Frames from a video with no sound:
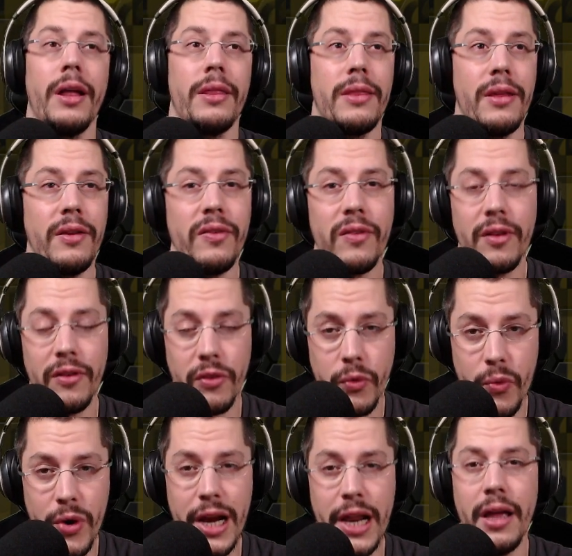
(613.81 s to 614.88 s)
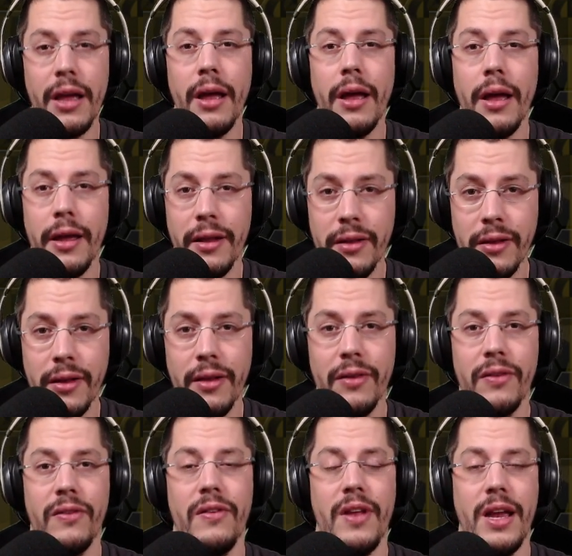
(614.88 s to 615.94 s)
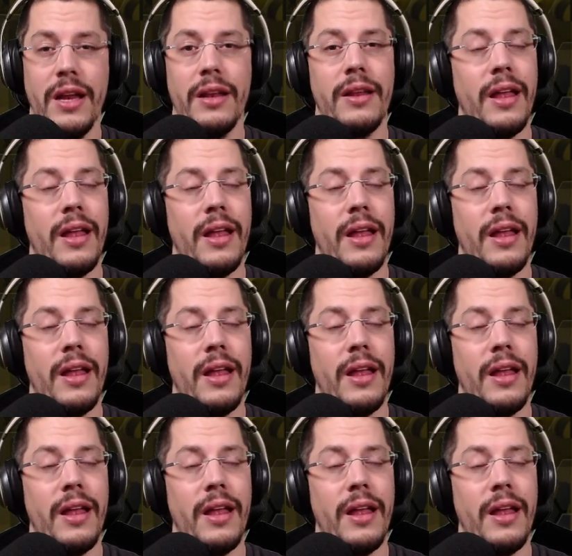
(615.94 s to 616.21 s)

This is really insane.